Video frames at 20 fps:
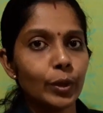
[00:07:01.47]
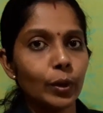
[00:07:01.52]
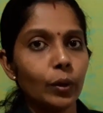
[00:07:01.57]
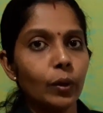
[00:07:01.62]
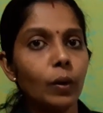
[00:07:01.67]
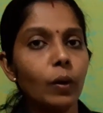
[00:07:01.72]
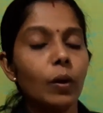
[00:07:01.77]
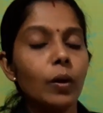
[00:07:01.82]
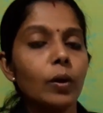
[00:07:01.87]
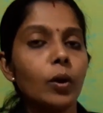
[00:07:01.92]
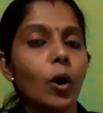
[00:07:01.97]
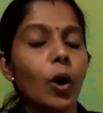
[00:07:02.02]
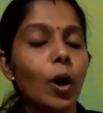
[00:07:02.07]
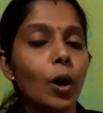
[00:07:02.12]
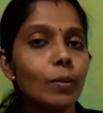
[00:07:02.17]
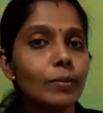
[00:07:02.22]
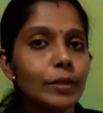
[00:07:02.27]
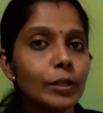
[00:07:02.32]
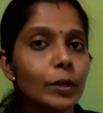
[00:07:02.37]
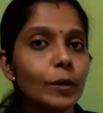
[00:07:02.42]
law, or
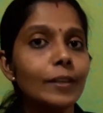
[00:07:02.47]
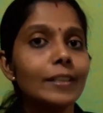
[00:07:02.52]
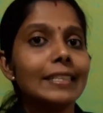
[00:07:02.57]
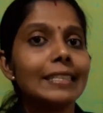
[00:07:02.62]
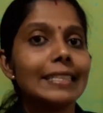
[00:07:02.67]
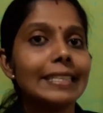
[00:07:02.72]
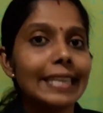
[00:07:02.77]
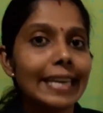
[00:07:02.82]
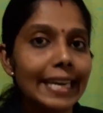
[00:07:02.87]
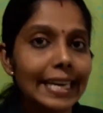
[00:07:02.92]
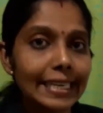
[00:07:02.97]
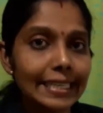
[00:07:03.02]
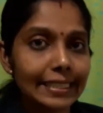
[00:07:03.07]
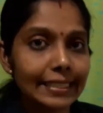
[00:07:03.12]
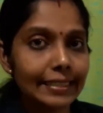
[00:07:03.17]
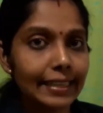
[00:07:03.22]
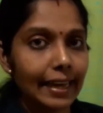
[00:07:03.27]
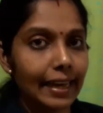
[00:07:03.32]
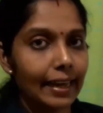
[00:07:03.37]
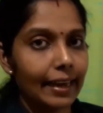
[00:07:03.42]
Ohm's law states
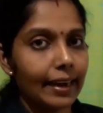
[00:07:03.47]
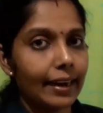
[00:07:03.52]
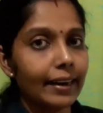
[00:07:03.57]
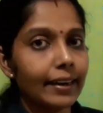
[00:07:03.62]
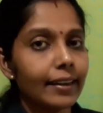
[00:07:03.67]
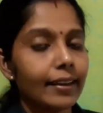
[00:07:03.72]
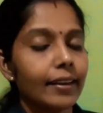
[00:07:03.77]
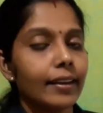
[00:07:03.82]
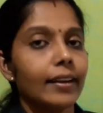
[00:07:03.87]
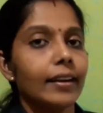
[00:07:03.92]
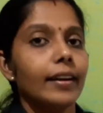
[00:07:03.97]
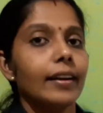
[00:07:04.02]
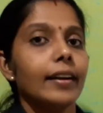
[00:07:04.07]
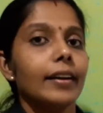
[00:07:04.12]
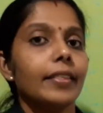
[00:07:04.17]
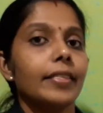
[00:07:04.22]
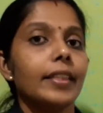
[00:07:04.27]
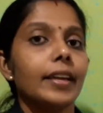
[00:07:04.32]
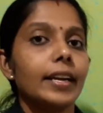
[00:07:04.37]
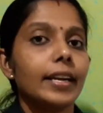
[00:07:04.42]
that
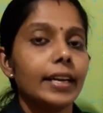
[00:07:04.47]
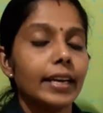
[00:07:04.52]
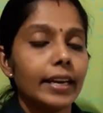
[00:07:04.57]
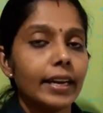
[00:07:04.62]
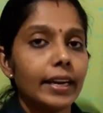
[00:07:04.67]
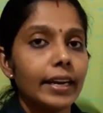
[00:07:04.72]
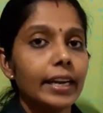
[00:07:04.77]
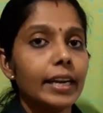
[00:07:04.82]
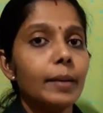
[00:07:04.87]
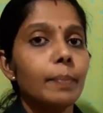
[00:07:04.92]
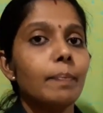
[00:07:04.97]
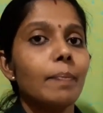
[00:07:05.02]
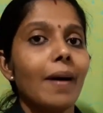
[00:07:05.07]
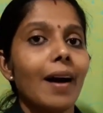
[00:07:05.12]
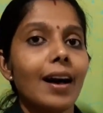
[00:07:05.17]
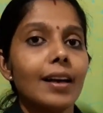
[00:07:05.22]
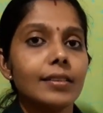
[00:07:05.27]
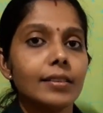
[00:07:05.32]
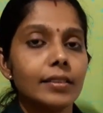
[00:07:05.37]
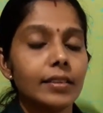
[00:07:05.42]
the current
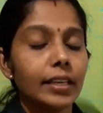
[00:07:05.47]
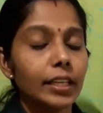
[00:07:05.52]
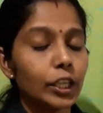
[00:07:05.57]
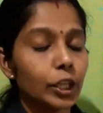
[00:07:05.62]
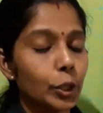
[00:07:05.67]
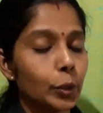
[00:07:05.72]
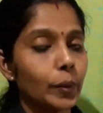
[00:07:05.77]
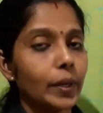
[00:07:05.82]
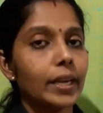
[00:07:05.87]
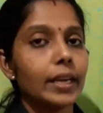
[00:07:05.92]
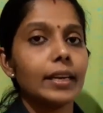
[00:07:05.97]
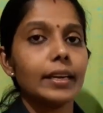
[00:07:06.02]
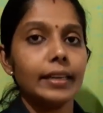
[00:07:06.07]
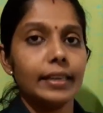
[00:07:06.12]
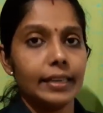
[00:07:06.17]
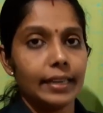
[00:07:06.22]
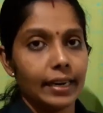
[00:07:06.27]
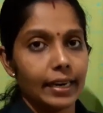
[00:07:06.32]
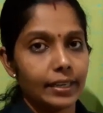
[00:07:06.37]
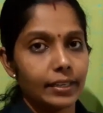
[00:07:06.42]
passing through a
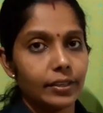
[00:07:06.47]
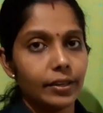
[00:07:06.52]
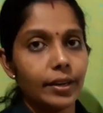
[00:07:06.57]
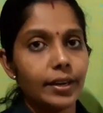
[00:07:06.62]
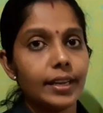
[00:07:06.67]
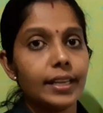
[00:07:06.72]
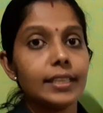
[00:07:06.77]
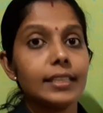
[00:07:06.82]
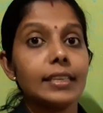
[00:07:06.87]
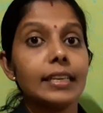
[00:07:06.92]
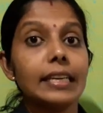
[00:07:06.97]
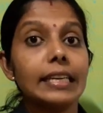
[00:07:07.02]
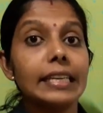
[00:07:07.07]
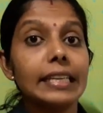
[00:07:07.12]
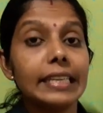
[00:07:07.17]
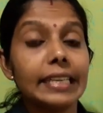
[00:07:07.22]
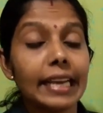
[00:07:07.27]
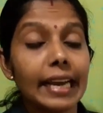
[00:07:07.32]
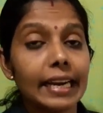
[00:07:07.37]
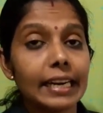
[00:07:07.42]
conductor is
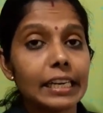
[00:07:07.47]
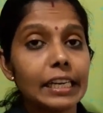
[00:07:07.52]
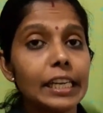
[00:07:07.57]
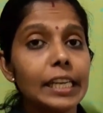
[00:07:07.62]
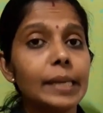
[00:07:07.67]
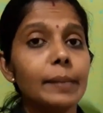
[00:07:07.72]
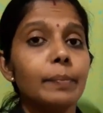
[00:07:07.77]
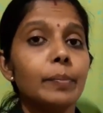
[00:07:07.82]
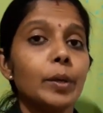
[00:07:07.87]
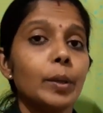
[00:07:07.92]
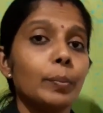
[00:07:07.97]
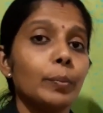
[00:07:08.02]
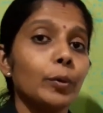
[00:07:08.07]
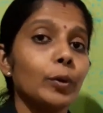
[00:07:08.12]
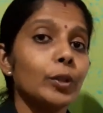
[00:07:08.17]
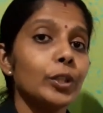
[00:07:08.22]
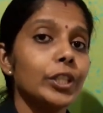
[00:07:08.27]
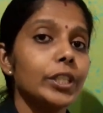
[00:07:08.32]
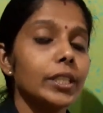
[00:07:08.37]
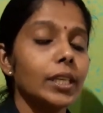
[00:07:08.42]
directly
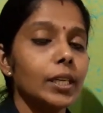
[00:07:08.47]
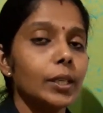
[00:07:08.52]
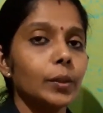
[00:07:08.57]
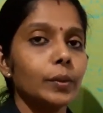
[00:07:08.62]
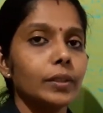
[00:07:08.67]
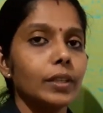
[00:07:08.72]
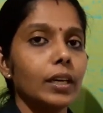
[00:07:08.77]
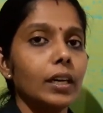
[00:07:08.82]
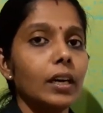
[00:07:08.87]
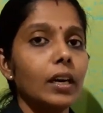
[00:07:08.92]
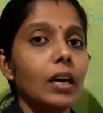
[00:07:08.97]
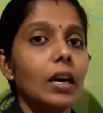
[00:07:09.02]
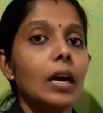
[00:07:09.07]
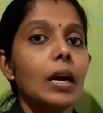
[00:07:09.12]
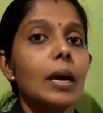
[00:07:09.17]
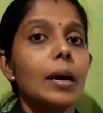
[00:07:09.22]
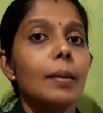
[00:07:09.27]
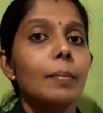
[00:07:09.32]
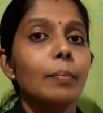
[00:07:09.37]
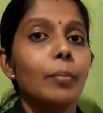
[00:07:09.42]
proportional to the
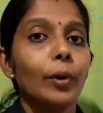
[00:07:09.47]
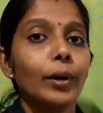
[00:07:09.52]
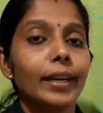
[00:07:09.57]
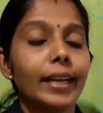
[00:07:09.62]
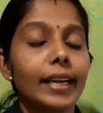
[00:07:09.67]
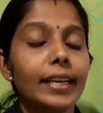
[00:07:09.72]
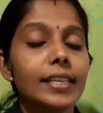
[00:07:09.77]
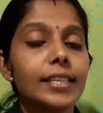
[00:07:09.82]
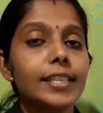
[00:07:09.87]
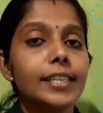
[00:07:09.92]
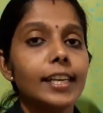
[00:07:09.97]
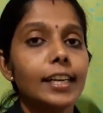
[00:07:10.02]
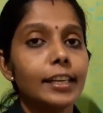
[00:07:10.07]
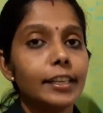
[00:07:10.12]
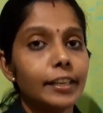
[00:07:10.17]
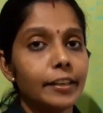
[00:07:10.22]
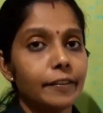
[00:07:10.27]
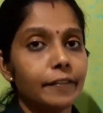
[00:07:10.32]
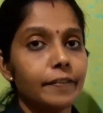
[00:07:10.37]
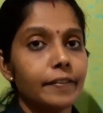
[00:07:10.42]
potential
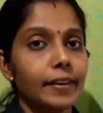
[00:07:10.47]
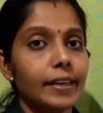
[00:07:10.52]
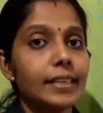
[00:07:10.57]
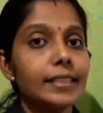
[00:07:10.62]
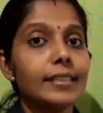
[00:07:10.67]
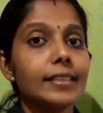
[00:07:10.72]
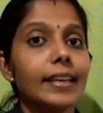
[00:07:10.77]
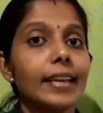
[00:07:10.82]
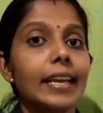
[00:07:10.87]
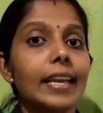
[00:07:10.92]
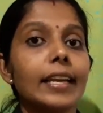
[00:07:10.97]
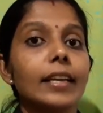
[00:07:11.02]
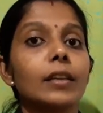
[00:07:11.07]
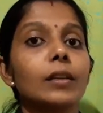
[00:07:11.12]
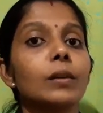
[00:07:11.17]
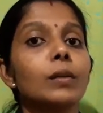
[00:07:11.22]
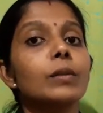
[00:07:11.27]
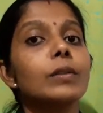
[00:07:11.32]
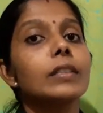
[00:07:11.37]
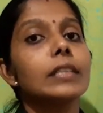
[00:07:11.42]
difference
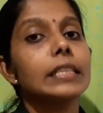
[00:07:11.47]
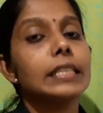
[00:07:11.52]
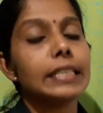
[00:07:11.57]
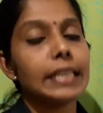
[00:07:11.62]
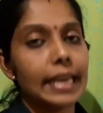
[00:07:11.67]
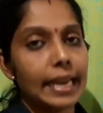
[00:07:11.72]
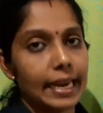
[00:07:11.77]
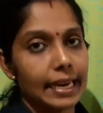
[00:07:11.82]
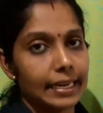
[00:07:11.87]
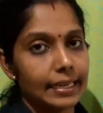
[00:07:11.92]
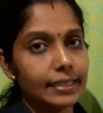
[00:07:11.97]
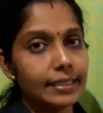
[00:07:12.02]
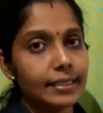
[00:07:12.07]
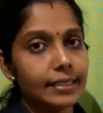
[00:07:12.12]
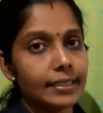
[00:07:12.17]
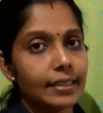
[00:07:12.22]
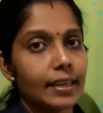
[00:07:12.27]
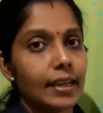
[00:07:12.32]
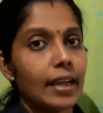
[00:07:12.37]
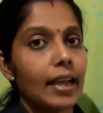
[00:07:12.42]
across its ends
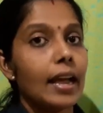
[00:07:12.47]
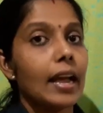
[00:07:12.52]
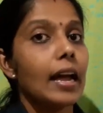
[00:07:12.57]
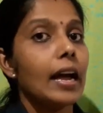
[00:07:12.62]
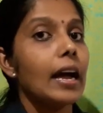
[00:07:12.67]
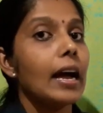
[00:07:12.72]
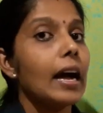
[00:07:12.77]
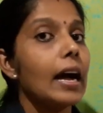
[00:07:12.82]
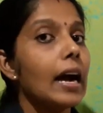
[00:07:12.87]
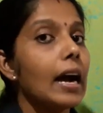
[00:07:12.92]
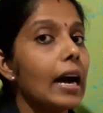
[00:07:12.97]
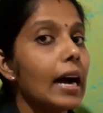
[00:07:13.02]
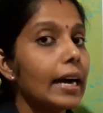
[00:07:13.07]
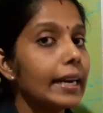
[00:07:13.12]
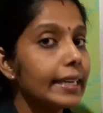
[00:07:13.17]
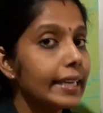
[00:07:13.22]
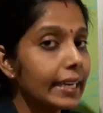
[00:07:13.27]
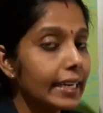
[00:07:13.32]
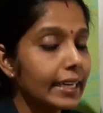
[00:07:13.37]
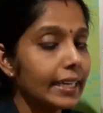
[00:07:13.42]
at
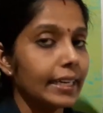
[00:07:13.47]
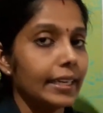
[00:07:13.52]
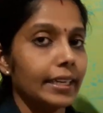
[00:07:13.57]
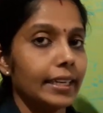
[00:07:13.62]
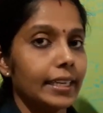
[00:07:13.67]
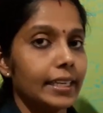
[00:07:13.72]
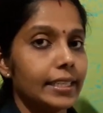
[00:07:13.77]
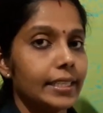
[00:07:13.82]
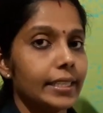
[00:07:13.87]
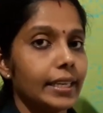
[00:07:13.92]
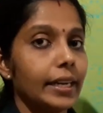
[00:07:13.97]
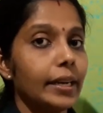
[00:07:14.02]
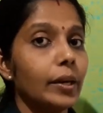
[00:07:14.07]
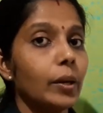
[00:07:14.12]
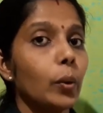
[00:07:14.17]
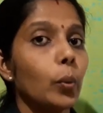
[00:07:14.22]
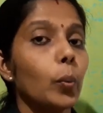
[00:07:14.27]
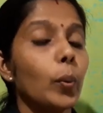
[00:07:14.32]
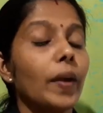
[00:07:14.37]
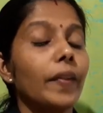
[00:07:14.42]
a
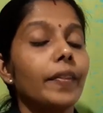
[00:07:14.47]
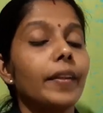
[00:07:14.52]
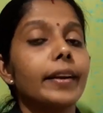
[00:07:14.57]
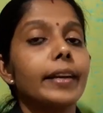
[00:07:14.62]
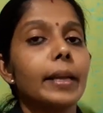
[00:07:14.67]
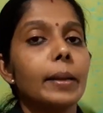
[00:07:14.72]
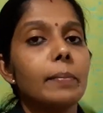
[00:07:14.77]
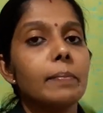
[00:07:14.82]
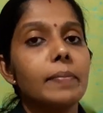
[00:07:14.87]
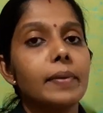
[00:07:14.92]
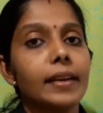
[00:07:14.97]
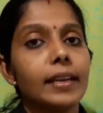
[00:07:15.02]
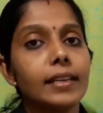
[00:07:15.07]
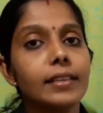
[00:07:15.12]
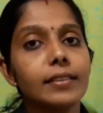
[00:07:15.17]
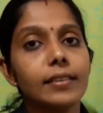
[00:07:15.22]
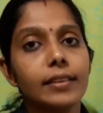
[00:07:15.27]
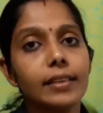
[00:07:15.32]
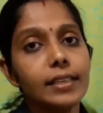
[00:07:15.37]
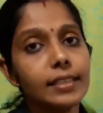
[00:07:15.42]
condition when the
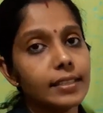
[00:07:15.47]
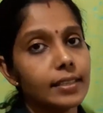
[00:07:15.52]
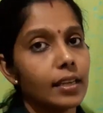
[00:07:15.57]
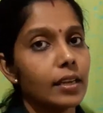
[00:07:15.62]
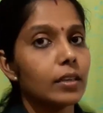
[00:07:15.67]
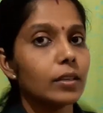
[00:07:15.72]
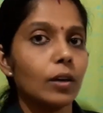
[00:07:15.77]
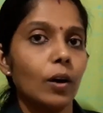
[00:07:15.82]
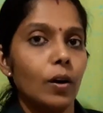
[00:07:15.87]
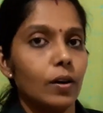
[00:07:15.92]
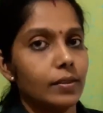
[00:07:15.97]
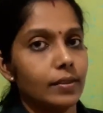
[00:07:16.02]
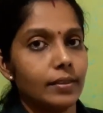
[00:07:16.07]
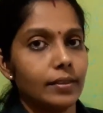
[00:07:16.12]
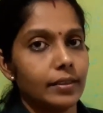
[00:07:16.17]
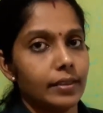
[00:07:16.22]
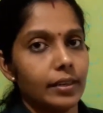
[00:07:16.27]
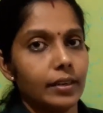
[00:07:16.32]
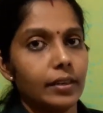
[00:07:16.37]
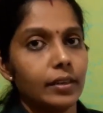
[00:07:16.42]
temperature is
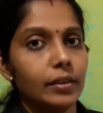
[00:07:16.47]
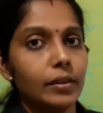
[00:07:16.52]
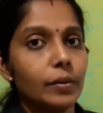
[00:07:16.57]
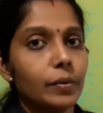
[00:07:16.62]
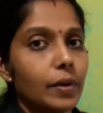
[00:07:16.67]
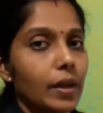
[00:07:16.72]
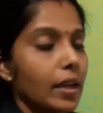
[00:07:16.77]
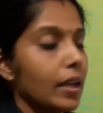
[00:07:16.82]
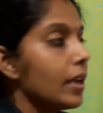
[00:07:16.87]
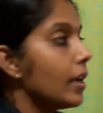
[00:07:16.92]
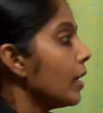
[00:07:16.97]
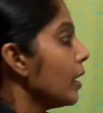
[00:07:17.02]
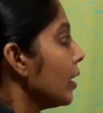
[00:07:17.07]
constant. Okay,